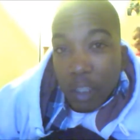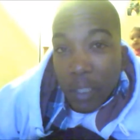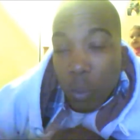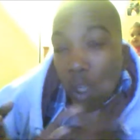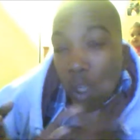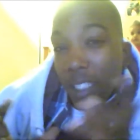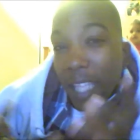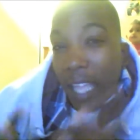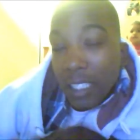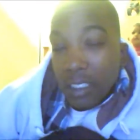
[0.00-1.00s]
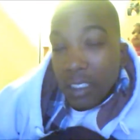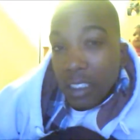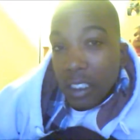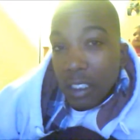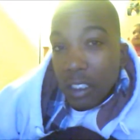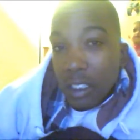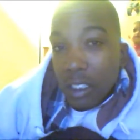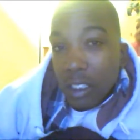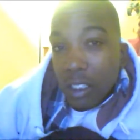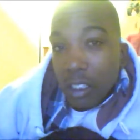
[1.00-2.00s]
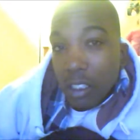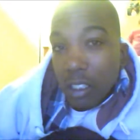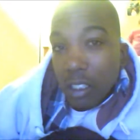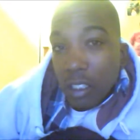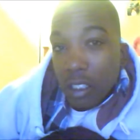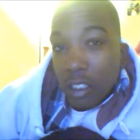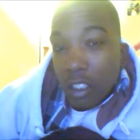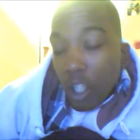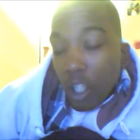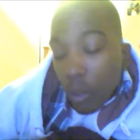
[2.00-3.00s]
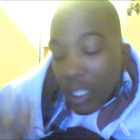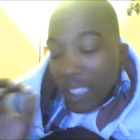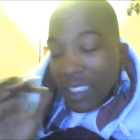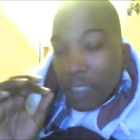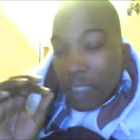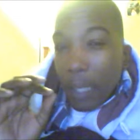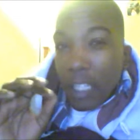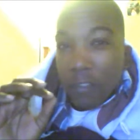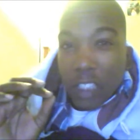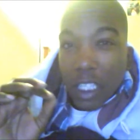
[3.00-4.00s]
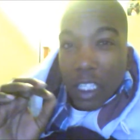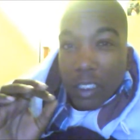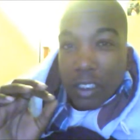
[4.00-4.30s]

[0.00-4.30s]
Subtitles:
in one galaxy. You know, we're like a speck of dust